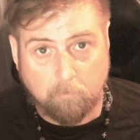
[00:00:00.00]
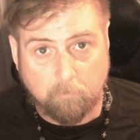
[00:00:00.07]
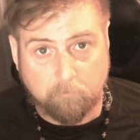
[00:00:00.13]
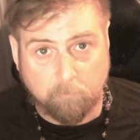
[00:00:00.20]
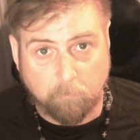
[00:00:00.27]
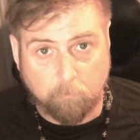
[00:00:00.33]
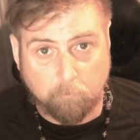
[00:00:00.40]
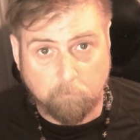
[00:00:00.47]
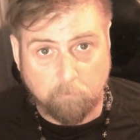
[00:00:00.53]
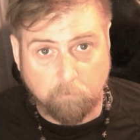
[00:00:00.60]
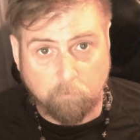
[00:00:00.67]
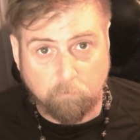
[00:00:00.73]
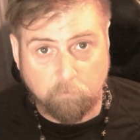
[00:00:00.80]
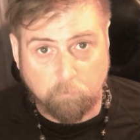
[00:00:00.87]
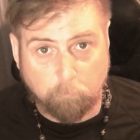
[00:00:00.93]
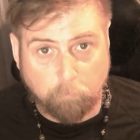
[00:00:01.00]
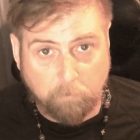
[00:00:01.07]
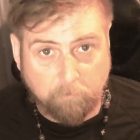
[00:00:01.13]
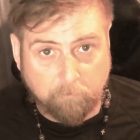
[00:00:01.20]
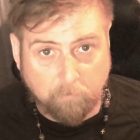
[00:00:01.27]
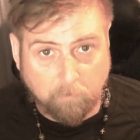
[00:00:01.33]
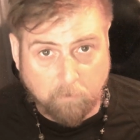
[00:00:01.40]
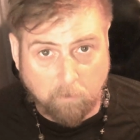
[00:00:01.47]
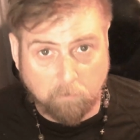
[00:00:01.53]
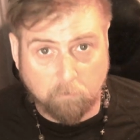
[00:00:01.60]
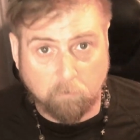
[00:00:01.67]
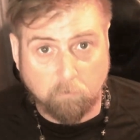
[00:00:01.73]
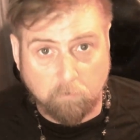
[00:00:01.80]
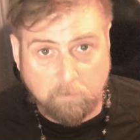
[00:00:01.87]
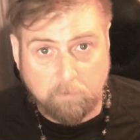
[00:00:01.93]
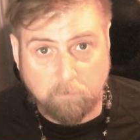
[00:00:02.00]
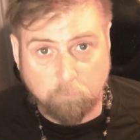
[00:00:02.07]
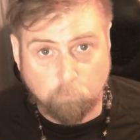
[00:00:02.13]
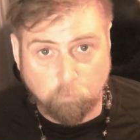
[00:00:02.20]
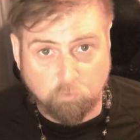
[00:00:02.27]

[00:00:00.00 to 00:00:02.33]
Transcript: So you breathe in the color green,